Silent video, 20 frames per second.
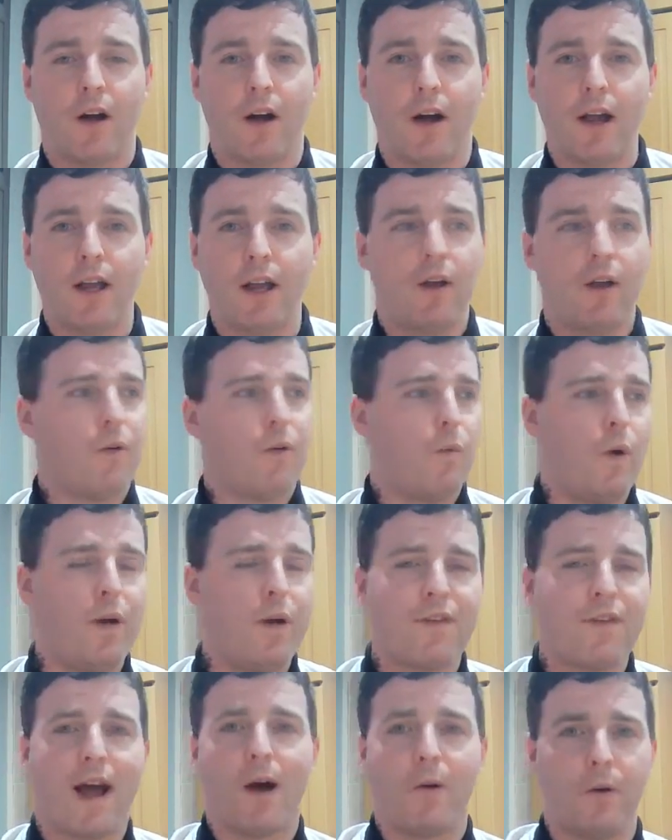right,
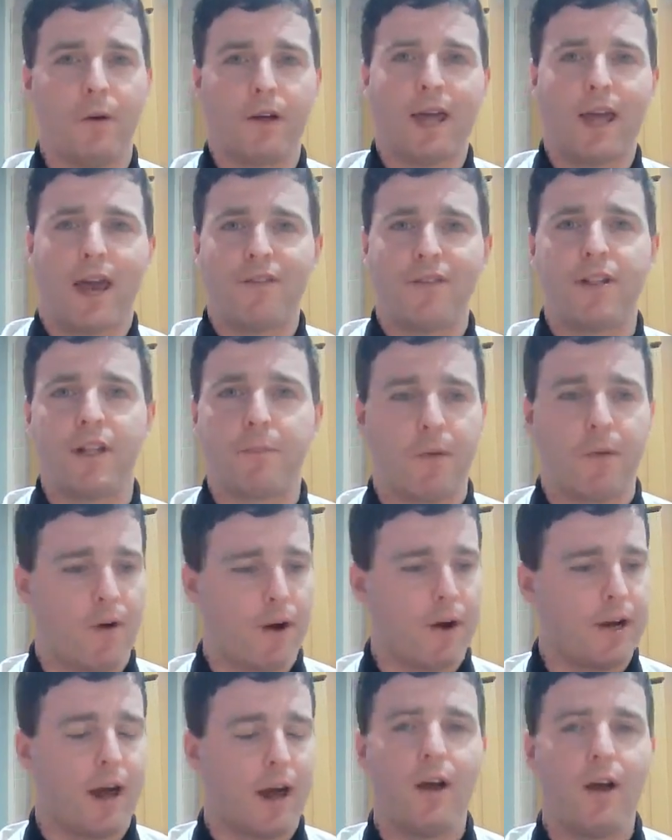without Kevin De
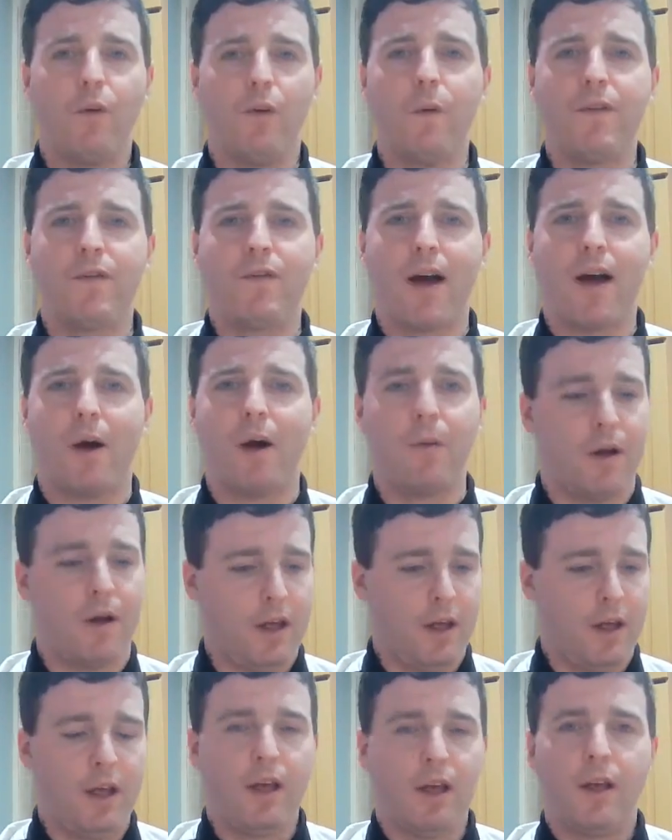Bruyne, without
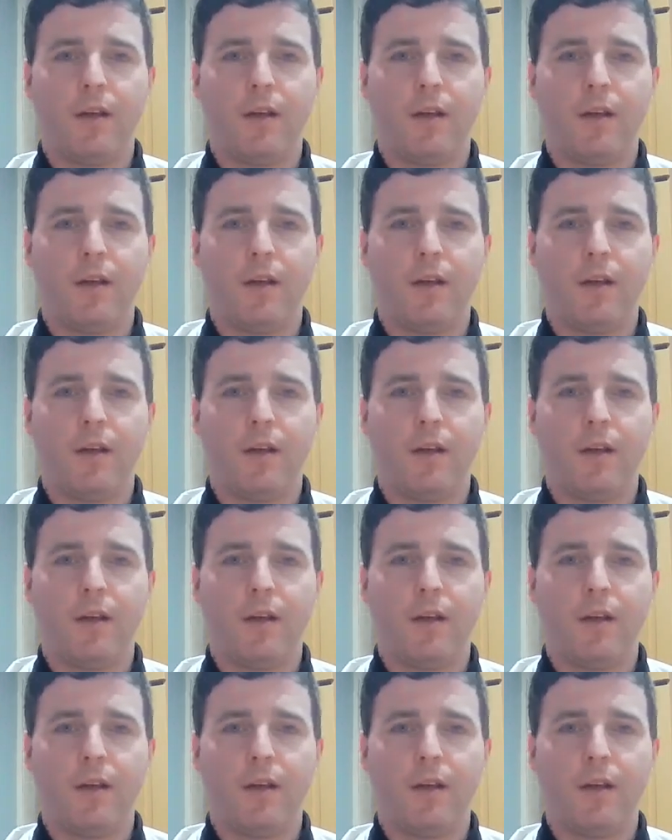